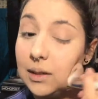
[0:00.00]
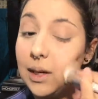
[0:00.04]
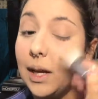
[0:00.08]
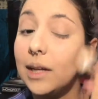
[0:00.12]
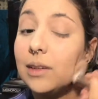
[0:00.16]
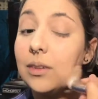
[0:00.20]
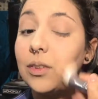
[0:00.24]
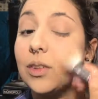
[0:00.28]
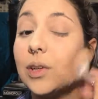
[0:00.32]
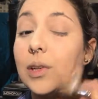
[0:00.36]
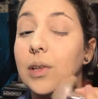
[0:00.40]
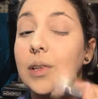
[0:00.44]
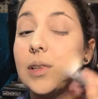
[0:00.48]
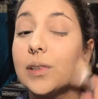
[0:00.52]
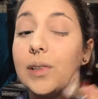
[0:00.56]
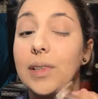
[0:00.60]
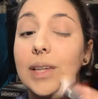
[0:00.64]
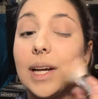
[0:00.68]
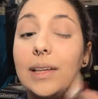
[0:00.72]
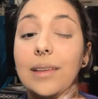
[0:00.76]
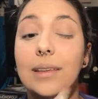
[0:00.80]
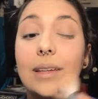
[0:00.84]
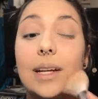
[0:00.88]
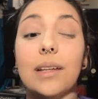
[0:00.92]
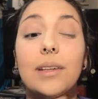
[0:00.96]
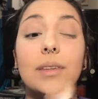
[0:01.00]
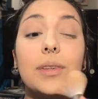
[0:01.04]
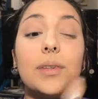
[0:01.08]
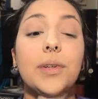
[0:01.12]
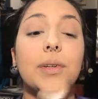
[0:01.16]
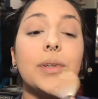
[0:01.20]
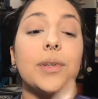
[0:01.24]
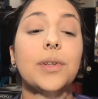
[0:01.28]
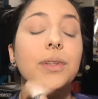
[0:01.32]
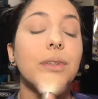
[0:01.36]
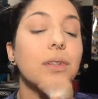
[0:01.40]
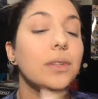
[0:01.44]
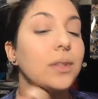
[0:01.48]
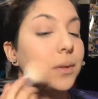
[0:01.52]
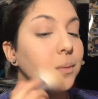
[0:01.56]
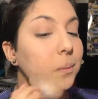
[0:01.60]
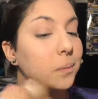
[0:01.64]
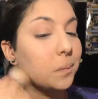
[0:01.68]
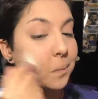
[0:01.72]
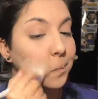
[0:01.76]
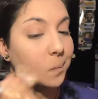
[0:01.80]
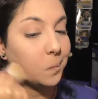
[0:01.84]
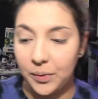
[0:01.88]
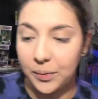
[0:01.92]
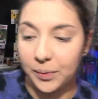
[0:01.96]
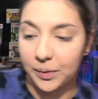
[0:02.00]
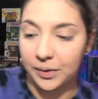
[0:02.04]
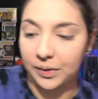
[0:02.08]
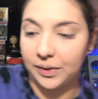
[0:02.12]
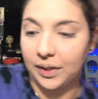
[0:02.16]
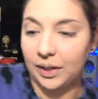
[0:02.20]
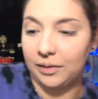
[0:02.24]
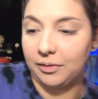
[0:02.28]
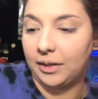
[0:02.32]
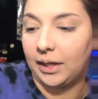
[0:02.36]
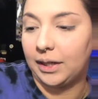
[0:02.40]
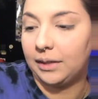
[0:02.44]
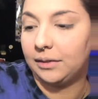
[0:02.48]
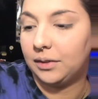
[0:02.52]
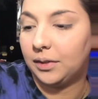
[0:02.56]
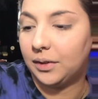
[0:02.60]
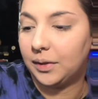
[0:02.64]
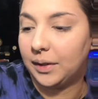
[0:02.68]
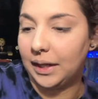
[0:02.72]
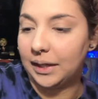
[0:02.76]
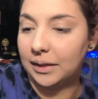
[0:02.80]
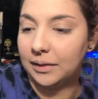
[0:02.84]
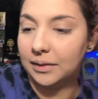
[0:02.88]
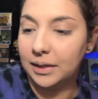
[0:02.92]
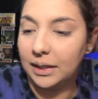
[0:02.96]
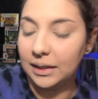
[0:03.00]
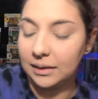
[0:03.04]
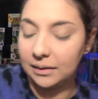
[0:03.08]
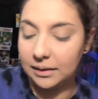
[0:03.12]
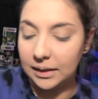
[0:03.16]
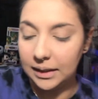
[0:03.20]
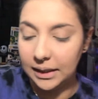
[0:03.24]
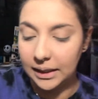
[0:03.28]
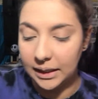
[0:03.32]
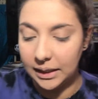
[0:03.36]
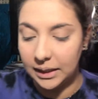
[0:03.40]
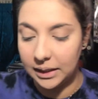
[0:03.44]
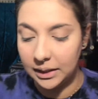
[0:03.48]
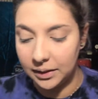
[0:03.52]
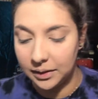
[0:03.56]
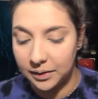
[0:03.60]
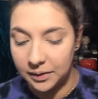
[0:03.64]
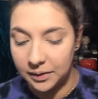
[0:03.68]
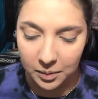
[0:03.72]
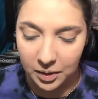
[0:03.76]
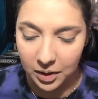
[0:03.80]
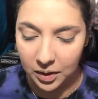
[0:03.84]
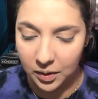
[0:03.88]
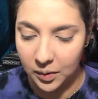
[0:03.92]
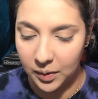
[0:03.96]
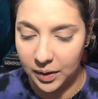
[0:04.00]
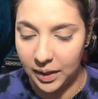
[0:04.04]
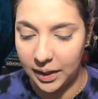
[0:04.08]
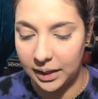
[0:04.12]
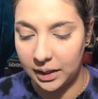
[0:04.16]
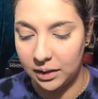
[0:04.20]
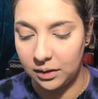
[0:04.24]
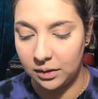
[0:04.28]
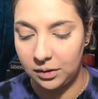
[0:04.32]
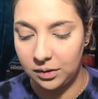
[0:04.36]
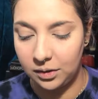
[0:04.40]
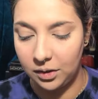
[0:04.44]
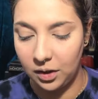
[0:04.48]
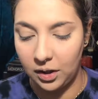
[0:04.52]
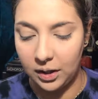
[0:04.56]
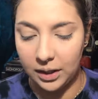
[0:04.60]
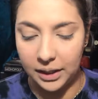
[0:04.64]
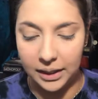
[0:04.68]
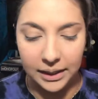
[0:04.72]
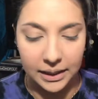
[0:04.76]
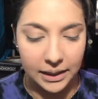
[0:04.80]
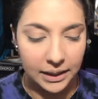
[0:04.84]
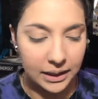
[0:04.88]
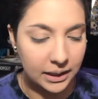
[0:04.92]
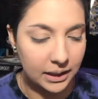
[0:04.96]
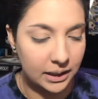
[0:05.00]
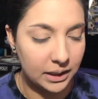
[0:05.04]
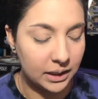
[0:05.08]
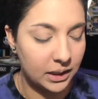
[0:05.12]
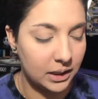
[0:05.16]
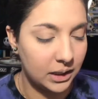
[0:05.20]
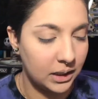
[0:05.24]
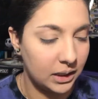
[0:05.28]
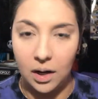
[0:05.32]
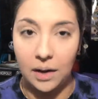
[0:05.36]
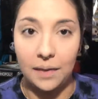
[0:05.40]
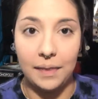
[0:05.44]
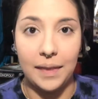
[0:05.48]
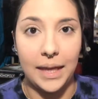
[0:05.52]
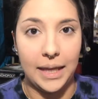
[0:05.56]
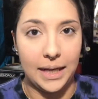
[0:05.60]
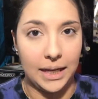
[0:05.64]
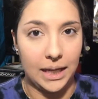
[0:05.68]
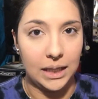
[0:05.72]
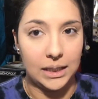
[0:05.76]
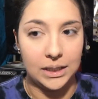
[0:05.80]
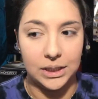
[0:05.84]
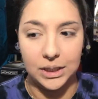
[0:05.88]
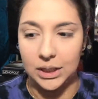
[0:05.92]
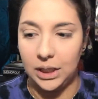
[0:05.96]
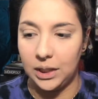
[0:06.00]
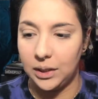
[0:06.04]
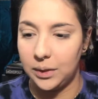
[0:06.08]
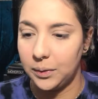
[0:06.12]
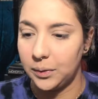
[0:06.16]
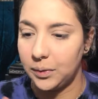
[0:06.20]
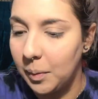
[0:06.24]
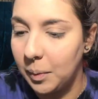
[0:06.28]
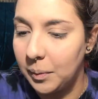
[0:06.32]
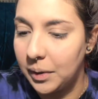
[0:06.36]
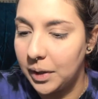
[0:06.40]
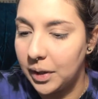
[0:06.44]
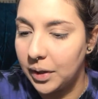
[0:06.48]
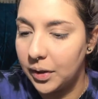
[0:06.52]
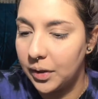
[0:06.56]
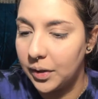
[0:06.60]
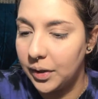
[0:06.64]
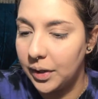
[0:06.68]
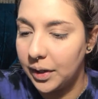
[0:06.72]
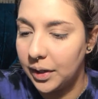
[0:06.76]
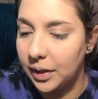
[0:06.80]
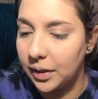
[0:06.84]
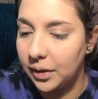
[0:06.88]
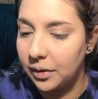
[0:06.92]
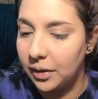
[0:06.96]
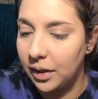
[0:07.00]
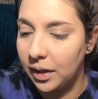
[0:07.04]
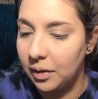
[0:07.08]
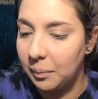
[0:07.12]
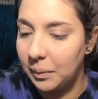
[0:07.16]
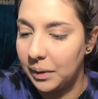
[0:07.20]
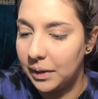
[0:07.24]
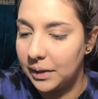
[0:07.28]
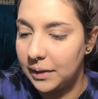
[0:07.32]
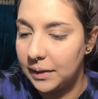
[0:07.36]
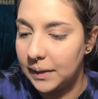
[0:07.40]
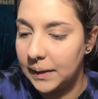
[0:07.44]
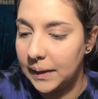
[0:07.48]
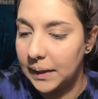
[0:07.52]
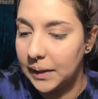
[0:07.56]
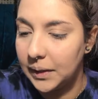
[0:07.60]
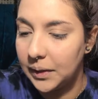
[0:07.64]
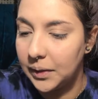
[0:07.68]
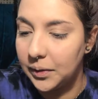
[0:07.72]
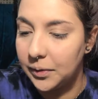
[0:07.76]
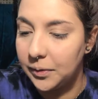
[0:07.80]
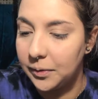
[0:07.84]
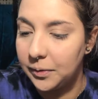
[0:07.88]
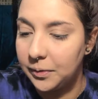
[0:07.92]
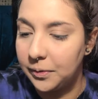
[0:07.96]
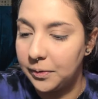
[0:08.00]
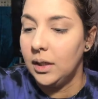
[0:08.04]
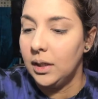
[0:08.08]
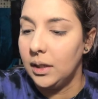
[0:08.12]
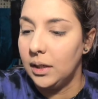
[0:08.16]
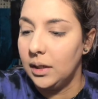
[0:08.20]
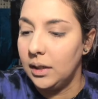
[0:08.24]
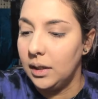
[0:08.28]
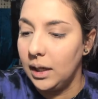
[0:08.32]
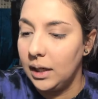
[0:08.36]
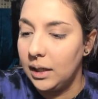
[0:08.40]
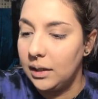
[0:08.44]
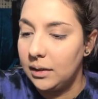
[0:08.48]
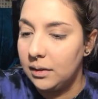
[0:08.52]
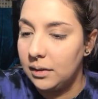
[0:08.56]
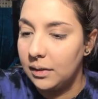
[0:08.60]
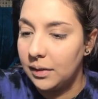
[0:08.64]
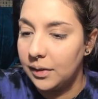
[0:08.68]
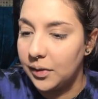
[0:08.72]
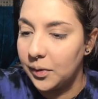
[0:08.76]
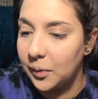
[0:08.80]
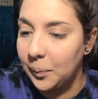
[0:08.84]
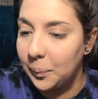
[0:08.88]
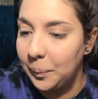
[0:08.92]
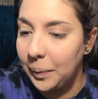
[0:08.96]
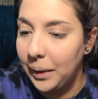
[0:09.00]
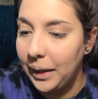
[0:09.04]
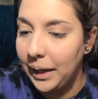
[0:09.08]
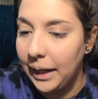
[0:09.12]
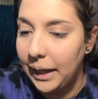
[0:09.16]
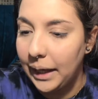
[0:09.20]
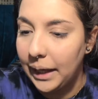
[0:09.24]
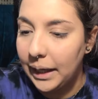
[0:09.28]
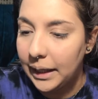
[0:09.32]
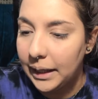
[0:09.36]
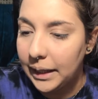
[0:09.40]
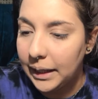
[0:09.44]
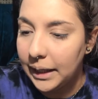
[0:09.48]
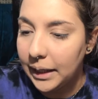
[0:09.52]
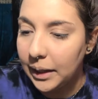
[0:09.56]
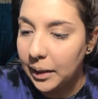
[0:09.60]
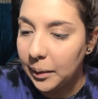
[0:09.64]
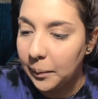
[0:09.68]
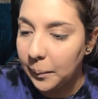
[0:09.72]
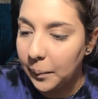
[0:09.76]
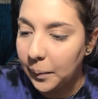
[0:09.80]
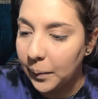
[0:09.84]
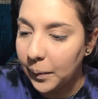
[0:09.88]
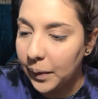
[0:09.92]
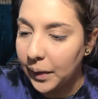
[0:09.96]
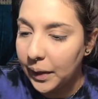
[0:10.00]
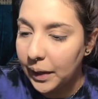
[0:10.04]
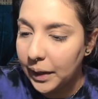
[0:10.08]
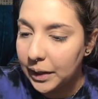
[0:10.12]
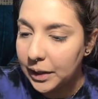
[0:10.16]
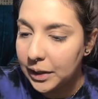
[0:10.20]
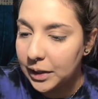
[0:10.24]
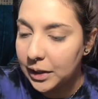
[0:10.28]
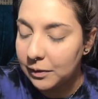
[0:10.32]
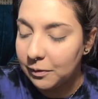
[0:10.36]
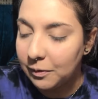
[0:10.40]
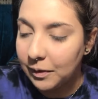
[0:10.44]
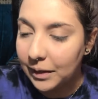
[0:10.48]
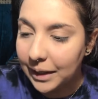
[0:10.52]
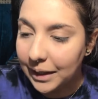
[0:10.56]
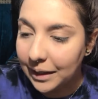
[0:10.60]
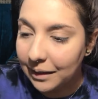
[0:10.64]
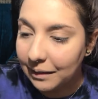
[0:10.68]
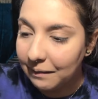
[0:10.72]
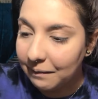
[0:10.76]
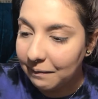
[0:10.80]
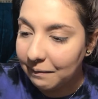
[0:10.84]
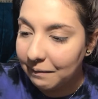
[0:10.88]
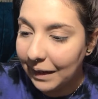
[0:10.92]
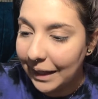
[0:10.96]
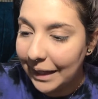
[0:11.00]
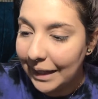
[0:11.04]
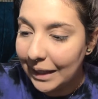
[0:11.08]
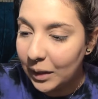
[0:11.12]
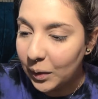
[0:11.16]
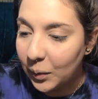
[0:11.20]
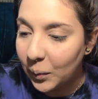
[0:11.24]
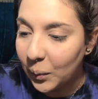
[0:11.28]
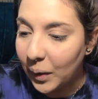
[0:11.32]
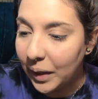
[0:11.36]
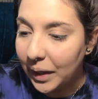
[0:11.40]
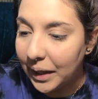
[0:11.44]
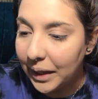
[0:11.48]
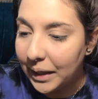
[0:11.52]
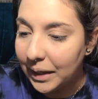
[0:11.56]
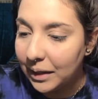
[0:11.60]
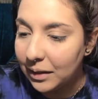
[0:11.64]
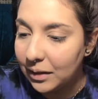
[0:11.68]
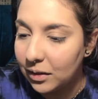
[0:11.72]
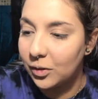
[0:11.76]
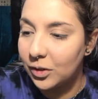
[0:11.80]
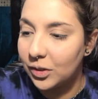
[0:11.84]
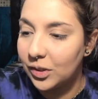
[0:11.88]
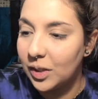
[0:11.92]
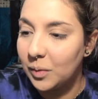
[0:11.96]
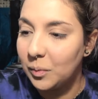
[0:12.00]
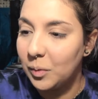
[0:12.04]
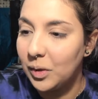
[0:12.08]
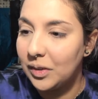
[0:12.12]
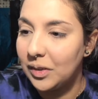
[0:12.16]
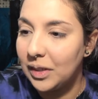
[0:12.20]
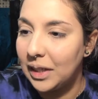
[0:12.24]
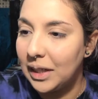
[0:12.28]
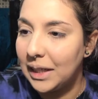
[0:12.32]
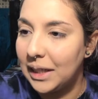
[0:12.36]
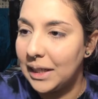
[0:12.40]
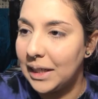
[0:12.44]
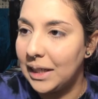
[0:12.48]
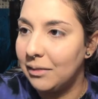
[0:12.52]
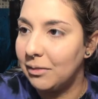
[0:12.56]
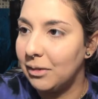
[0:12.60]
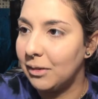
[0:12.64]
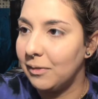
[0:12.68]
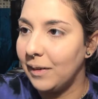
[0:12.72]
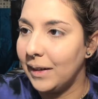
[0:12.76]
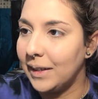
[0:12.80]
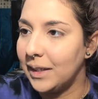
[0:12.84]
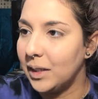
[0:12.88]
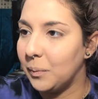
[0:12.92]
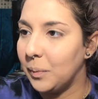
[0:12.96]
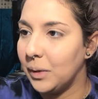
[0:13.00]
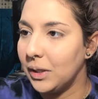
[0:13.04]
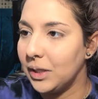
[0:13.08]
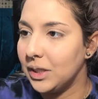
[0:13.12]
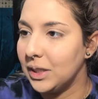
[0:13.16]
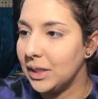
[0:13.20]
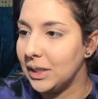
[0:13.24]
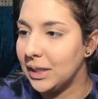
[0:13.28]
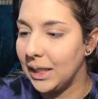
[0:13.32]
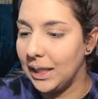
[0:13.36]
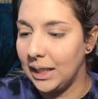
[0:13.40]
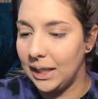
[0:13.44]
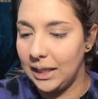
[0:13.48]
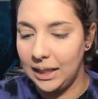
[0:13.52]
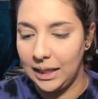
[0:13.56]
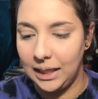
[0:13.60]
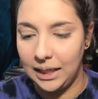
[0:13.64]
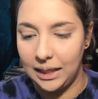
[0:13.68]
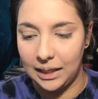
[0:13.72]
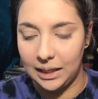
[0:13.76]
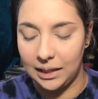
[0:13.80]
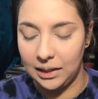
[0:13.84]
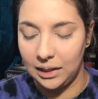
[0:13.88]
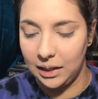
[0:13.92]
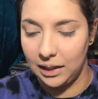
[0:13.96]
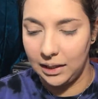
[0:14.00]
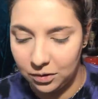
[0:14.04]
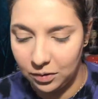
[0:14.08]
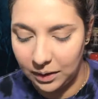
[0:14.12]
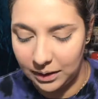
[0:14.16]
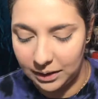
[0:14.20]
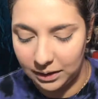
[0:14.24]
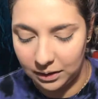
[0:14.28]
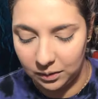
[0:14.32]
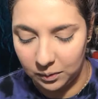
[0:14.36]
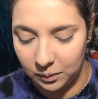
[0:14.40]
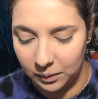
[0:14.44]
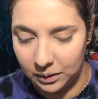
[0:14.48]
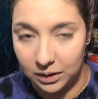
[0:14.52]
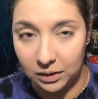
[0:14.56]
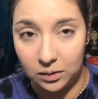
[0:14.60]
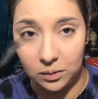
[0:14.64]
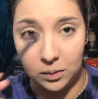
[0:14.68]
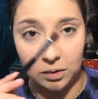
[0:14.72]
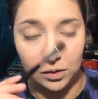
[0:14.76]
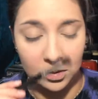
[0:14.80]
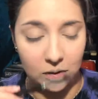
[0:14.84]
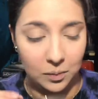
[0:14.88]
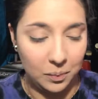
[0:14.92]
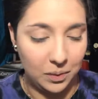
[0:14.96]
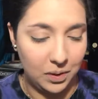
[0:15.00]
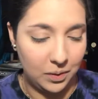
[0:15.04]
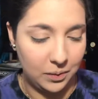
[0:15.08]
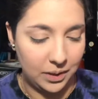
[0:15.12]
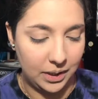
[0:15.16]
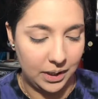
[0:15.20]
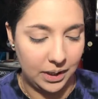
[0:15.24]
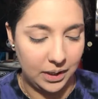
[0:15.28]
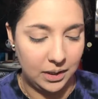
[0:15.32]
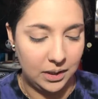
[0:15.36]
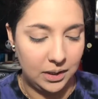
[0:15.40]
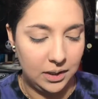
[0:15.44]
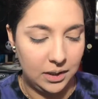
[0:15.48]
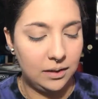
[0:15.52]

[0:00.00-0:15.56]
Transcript: Nice circles, guys, nice circles. Cool stuff, guys. Okay, next thing, gonna go ahead and start in on that eyeshadow. I'm gonna go ahead and grab myself a nice little packing brush, if I can find one. For some reason, I can never find the brushes that I need. I tried this one. This one should be okay.